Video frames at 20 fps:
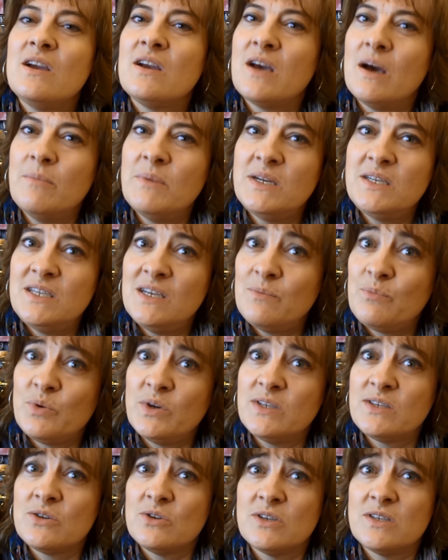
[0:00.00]
Come to tip
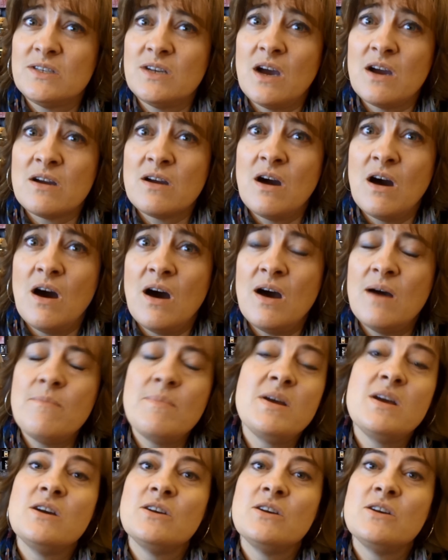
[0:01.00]
resource dot com,